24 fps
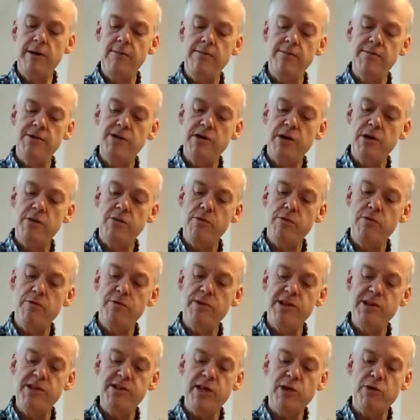So
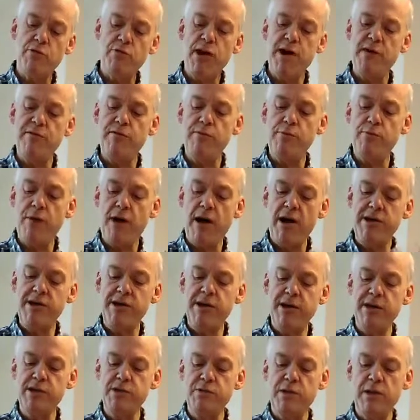these are great for
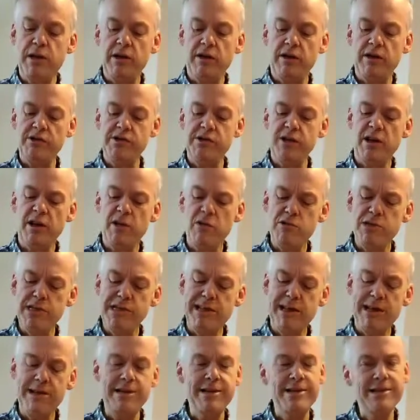binding as well because they go
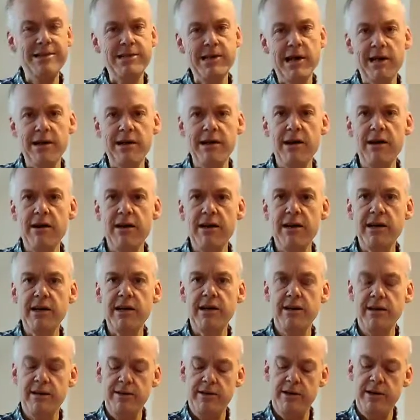slightly jelly-like in
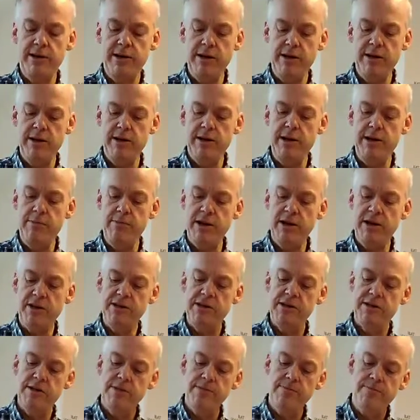a
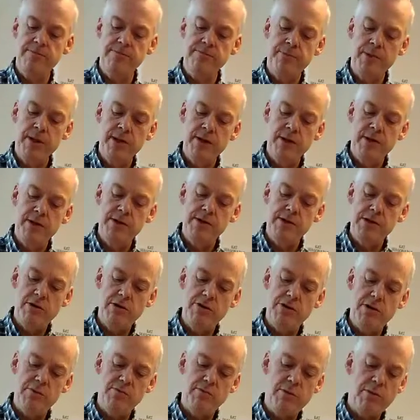mix. So
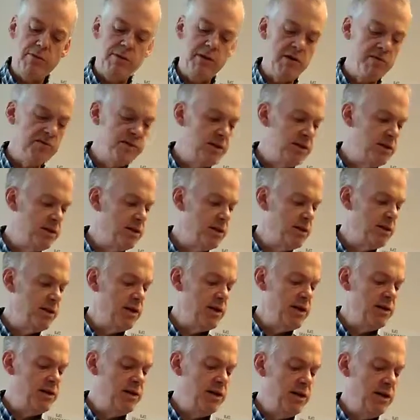just pop those into the
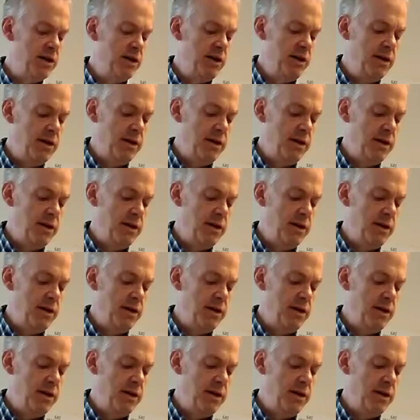dish.